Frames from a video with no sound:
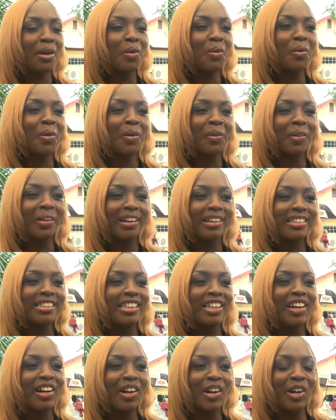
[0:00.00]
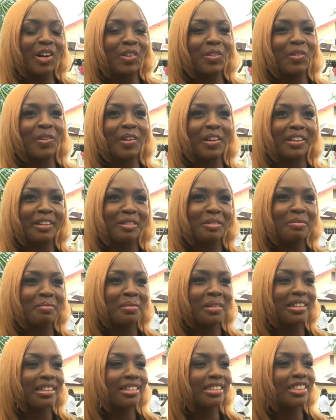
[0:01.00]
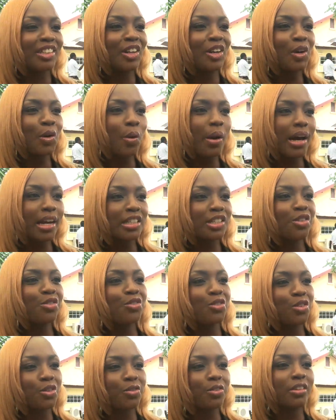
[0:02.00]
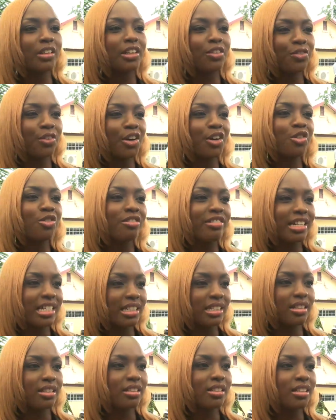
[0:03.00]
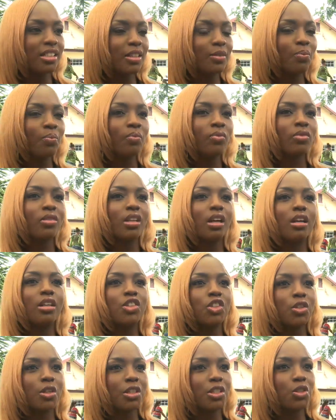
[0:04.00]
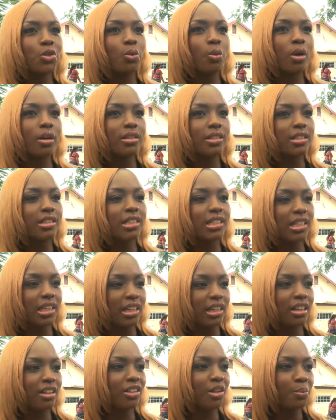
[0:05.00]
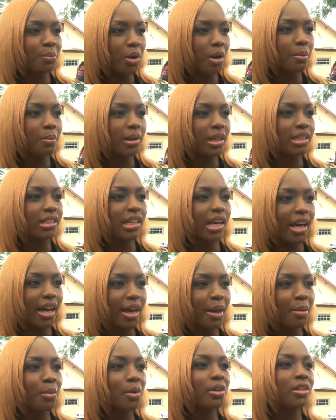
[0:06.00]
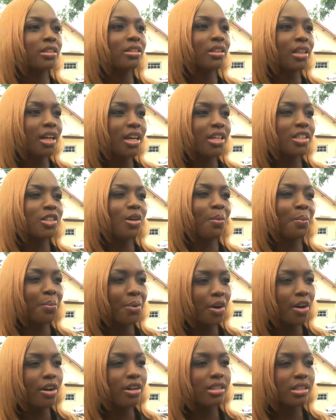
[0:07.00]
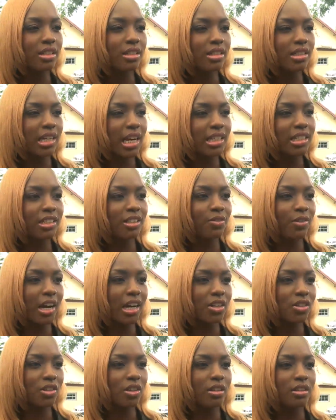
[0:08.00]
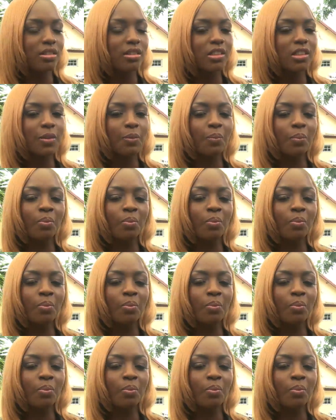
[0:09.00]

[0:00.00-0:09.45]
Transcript: Well, that's a hard one because there are quite a few for different yeah. reasons, not just what is seen in the public's yeah, eye, but some personal satisfactions.